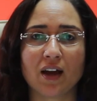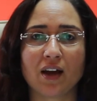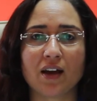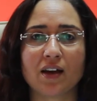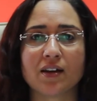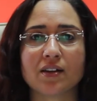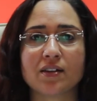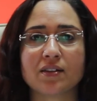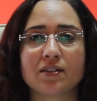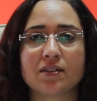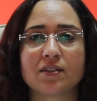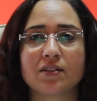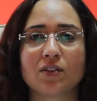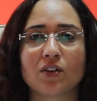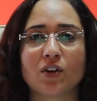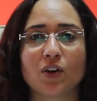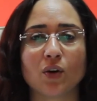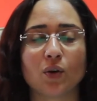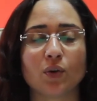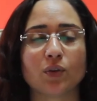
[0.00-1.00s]
has
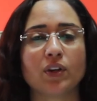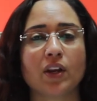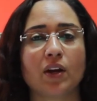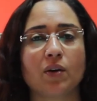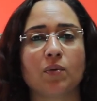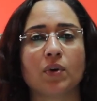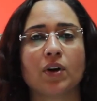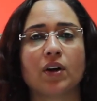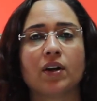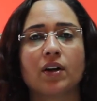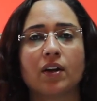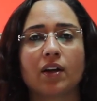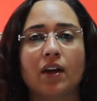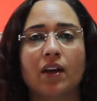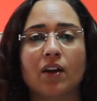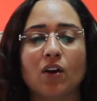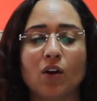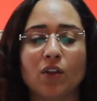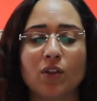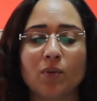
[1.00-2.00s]
their own network,
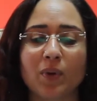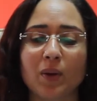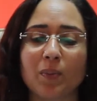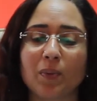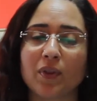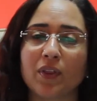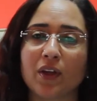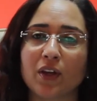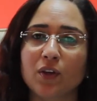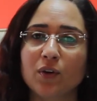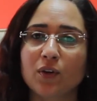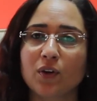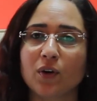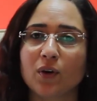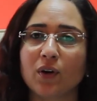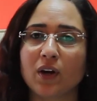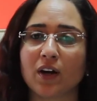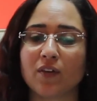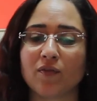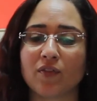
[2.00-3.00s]
and all the people that you
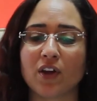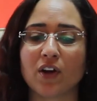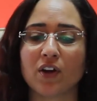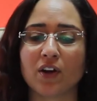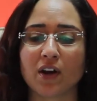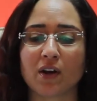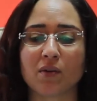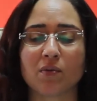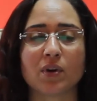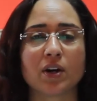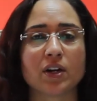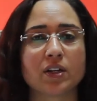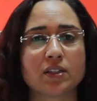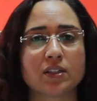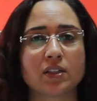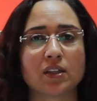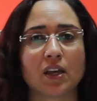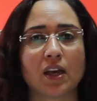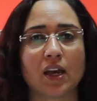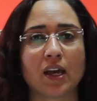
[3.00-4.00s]
know have their networks.
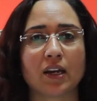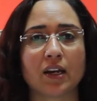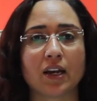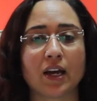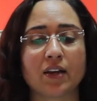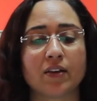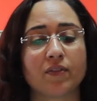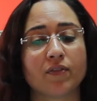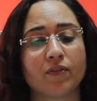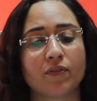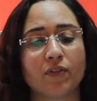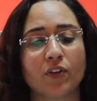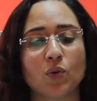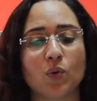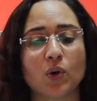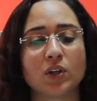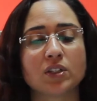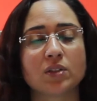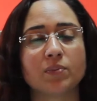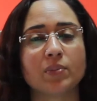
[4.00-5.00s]
And if you
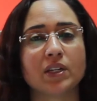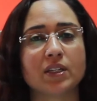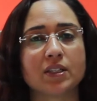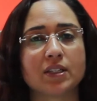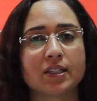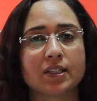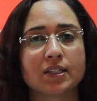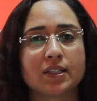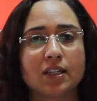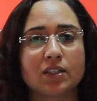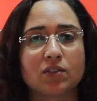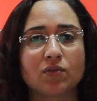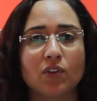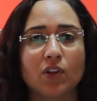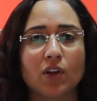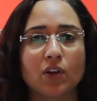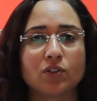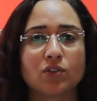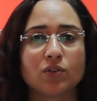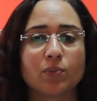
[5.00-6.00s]
want to be a
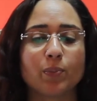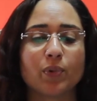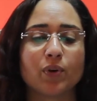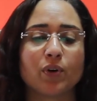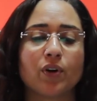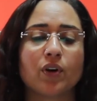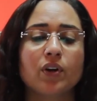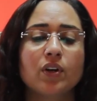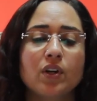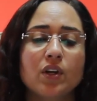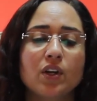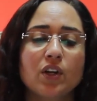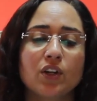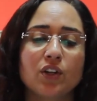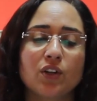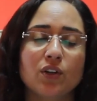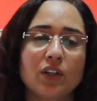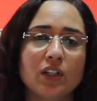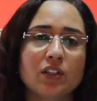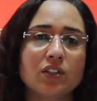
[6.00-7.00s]
successful entrepreneur,
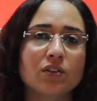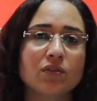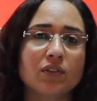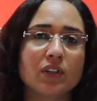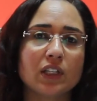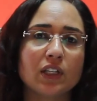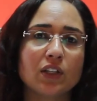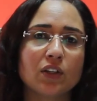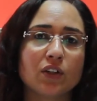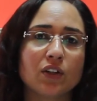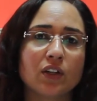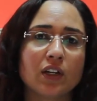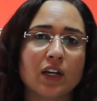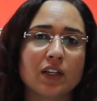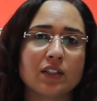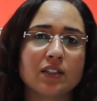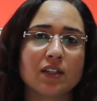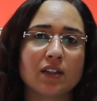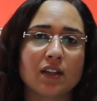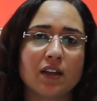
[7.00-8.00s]
you need to really learn
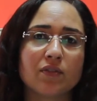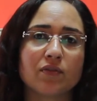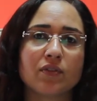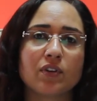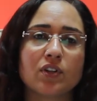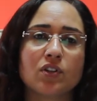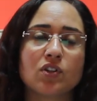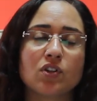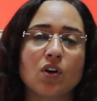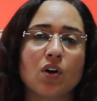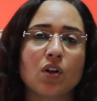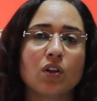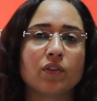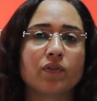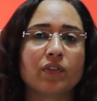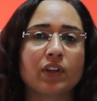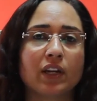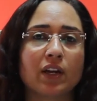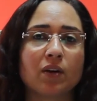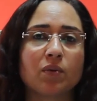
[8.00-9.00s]
how to leverage all
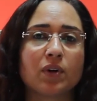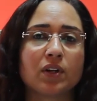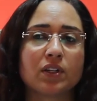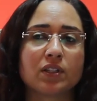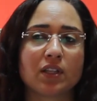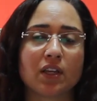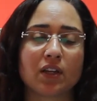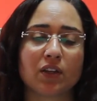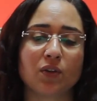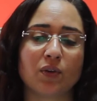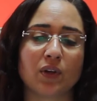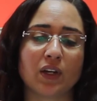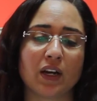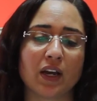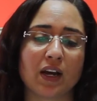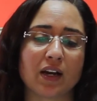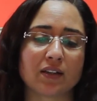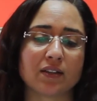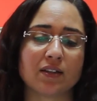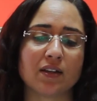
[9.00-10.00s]
of the networks that you can
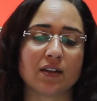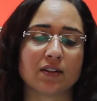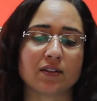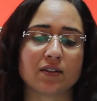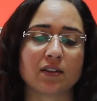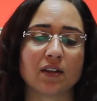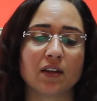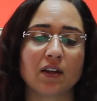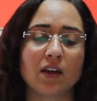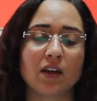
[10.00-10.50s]
access.